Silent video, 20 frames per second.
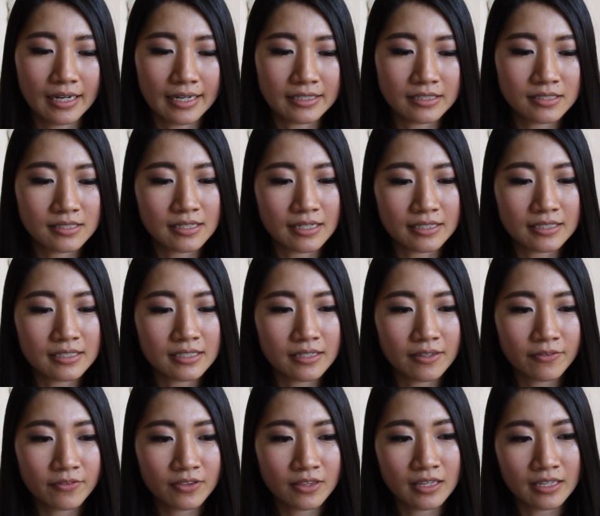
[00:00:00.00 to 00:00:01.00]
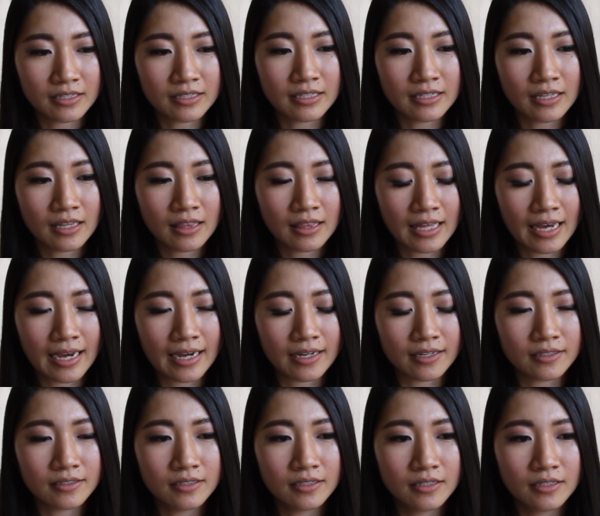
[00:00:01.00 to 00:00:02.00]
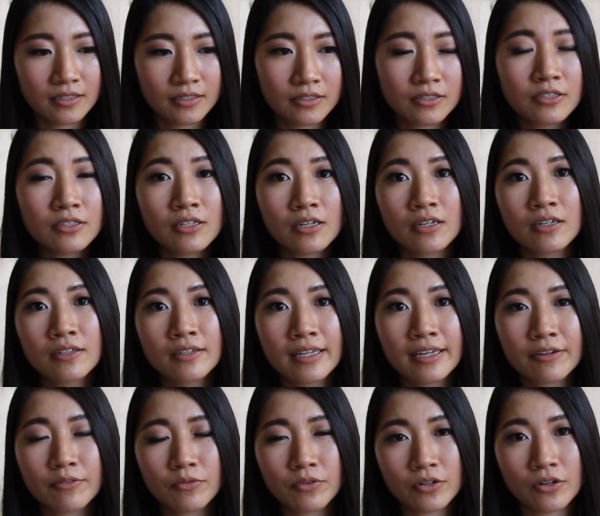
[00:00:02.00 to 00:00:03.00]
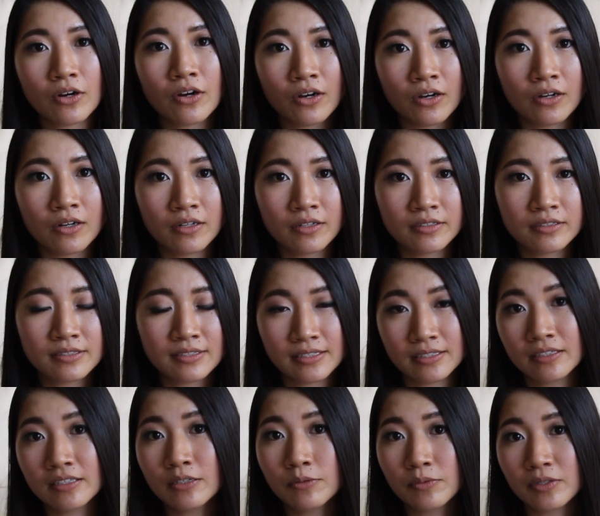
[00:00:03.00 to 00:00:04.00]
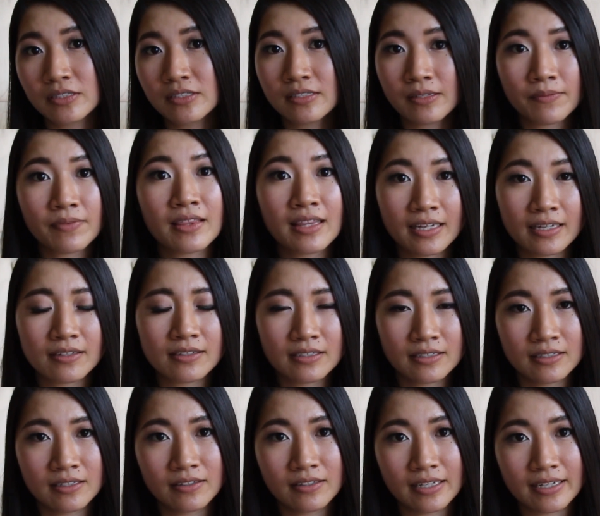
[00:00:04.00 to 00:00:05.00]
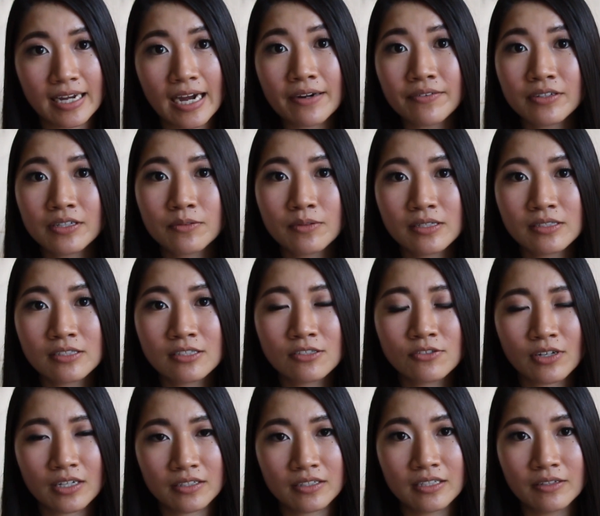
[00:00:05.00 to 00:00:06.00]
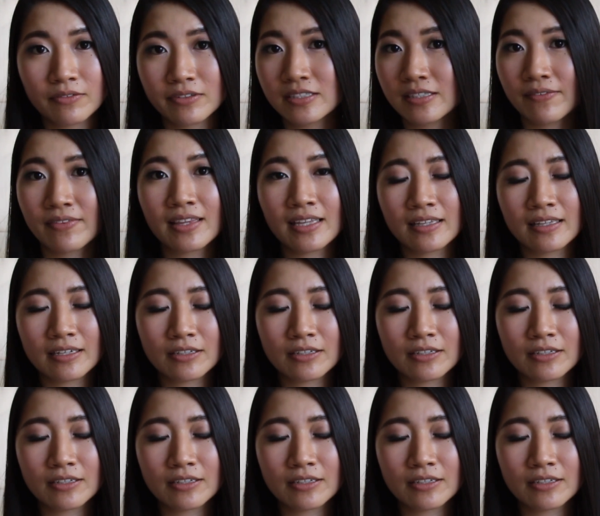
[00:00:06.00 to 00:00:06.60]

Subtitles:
I started thinking that, like we're all dealing with something, like everyone's struggling with something.